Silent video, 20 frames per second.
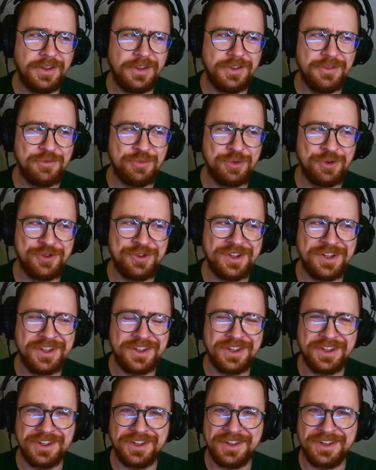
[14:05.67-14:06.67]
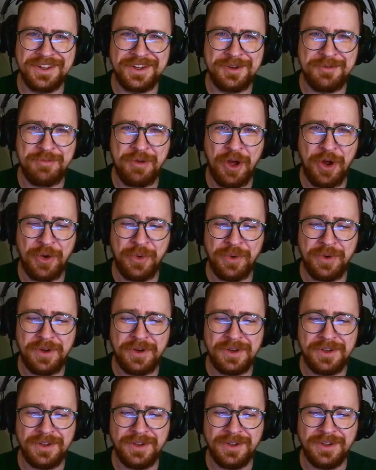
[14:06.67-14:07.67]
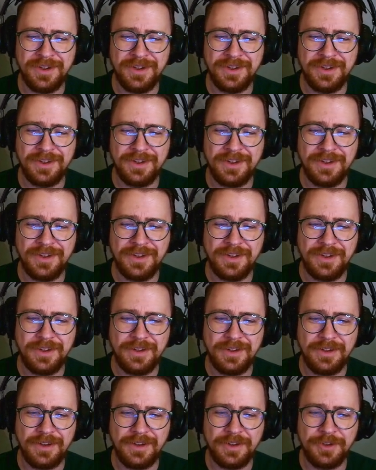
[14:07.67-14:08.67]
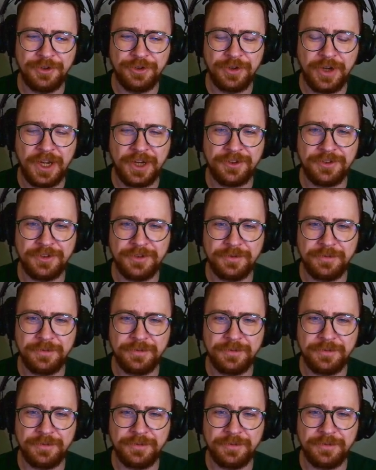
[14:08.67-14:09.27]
Rooting in a bone? Contraction.